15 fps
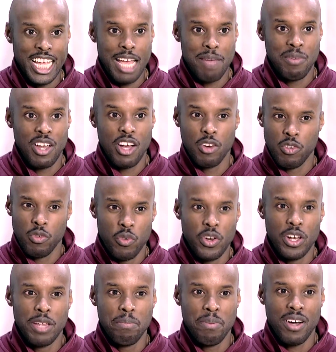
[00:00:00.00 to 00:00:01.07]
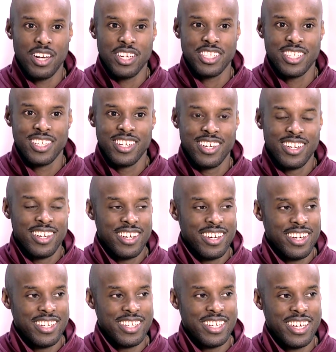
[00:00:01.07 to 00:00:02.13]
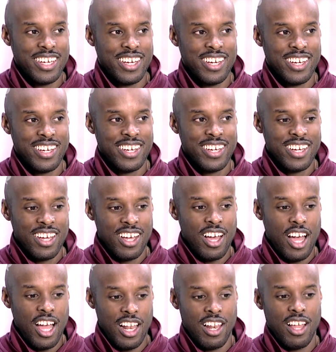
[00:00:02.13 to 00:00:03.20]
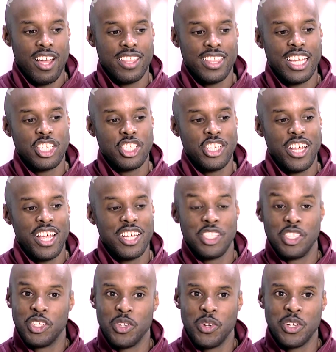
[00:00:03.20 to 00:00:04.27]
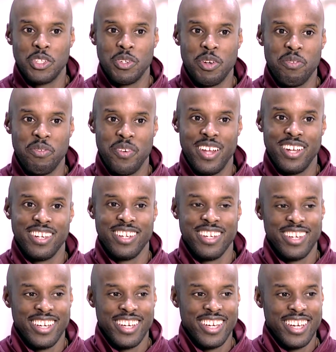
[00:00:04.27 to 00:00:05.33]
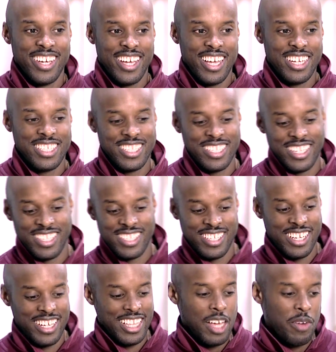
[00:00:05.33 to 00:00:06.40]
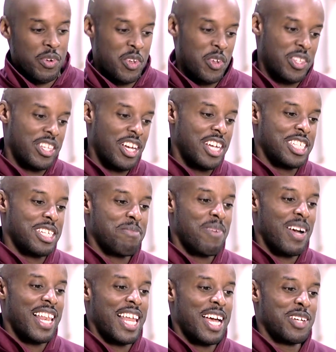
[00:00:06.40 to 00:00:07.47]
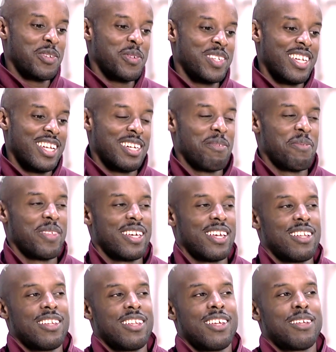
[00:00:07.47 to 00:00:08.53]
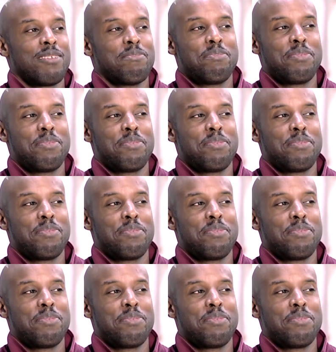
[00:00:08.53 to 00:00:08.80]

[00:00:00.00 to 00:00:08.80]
came along, really posh, and I like that chair. And she's talking to her friend, and she says, that would look nice in my lounge, wouldn't it? And I'm thinking, yeah,